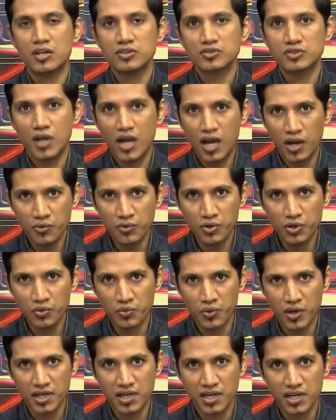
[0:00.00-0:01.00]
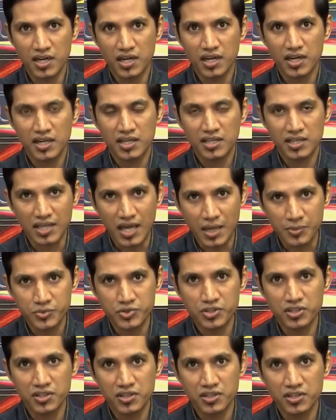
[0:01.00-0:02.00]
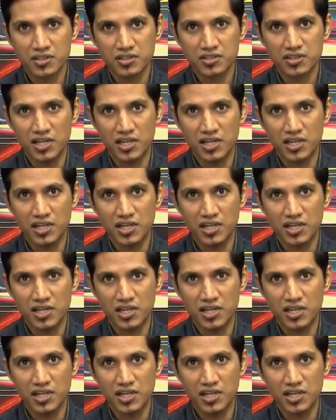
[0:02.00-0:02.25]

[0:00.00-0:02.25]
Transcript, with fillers: So how would one capture